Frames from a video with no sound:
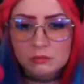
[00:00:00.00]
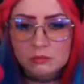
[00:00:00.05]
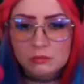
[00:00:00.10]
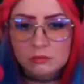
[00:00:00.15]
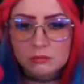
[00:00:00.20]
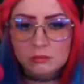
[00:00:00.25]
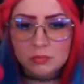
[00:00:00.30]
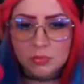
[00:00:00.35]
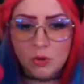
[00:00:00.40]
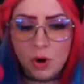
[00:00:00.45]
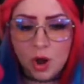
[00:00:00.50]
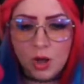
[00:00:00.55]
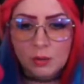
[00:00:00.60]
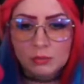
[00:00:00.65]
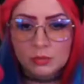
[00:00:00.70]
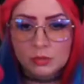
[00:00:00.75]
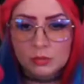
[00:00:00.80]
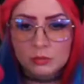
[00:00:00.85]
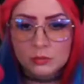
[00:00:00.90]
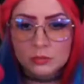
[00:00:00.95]

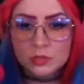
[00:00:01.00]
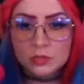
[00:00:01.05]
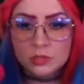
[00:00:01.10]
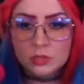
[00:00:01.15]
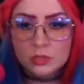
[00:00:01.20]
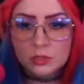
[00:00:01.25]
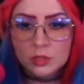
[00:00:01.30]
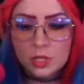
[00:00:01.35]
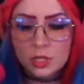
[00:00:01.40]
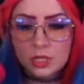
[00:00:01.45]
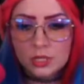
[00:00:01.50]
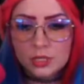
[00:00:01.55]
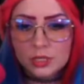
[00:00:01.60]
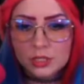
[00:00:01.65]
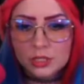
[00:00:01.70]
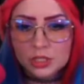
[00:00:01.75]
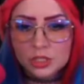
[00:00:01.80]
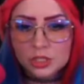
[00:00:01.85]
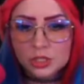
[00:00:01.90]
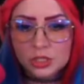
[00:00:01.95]
problems
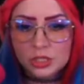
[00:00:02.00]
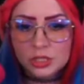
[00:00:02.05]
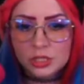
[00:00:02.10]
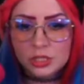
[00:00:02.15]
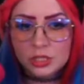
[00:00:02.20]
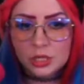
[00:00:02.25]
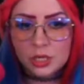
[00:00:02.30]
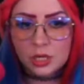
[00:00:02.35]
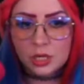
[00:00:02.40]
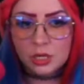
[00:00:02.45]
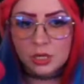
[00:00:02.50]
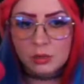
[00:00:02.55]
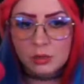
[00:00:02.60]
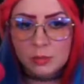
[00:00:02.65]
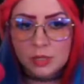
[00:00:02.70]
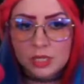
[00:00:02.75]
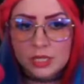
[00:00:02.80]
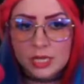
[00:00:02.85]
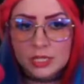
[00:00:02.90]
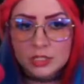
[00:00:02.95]
initially,
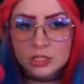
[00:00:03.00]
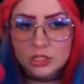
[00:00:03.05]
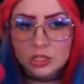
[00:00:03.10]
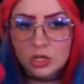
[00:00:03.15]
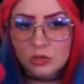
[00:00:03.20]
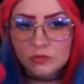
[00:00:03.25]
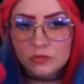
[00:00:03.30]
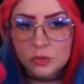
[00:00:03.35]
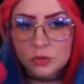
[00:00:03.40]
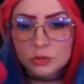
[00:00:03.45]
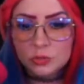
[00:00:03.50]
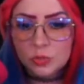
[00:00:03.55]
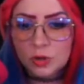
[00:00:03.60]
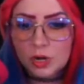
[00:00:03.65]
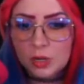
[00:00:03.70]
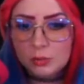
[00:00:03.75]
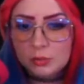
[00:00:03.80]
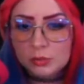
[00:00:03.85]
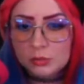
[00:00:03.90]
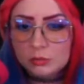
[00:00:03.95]
and that solved those
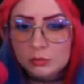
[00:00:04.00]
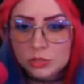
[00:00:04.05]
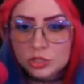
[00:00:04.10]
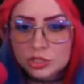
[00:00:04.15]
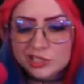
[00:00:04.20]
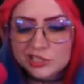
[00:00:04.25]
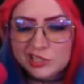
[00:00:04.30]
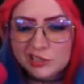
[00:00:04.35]
problems. So